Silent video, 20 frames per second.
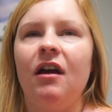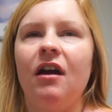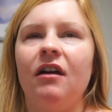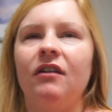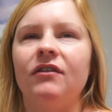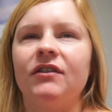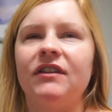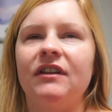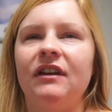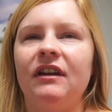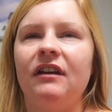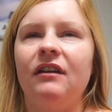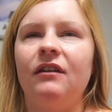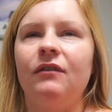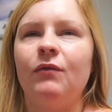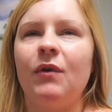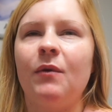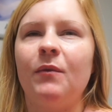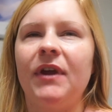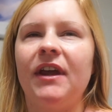I'll see
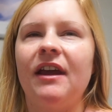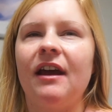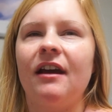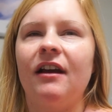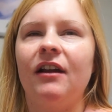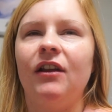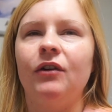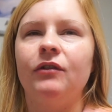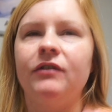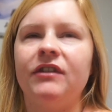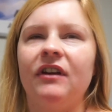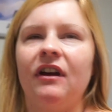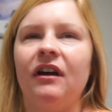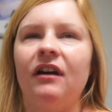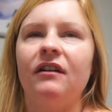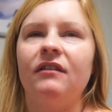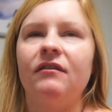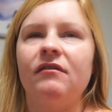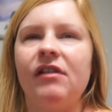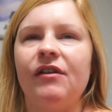when we get
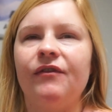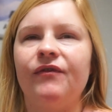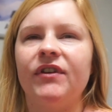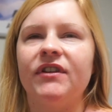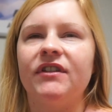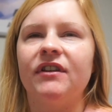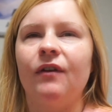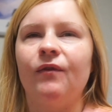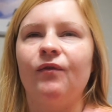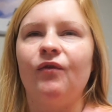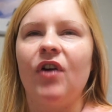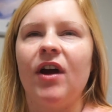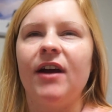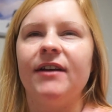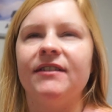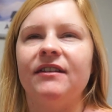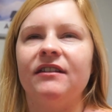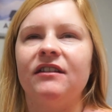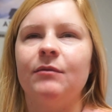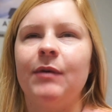closer, if the sun
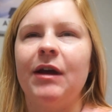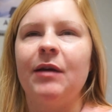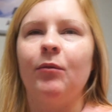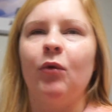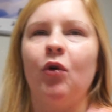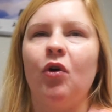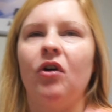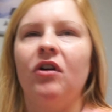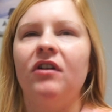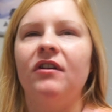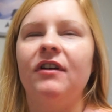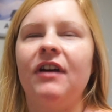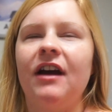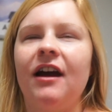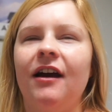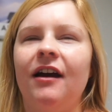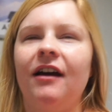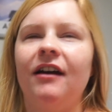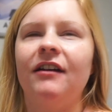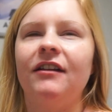rises a bit more,
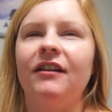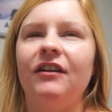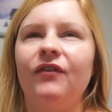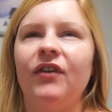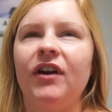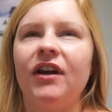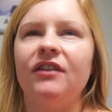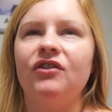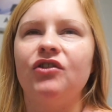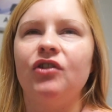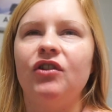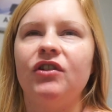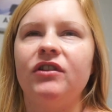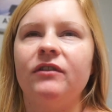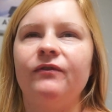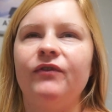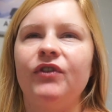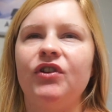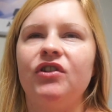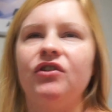and if I can show you
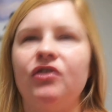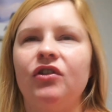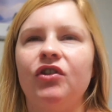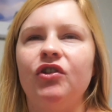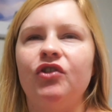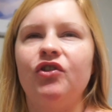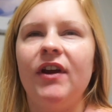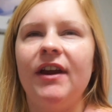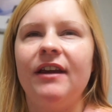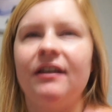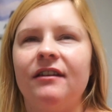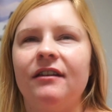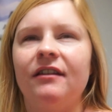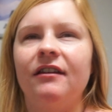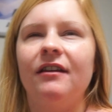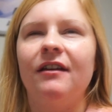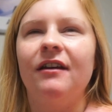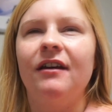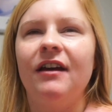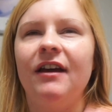some footage on the train.
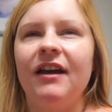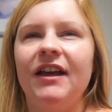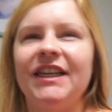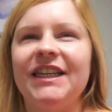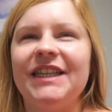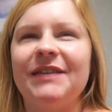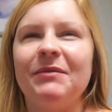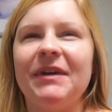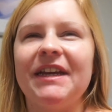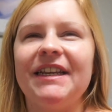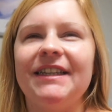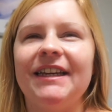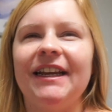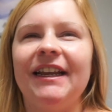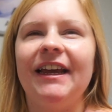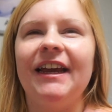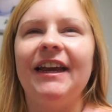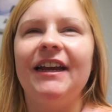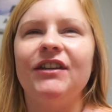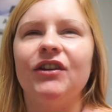Speak to you
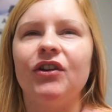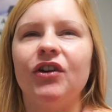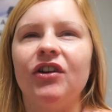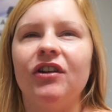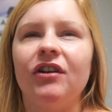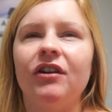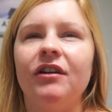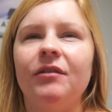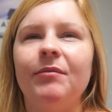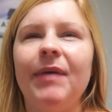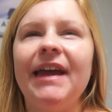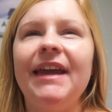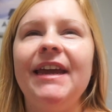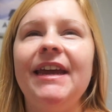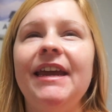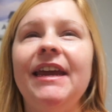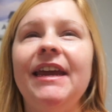later. Bye.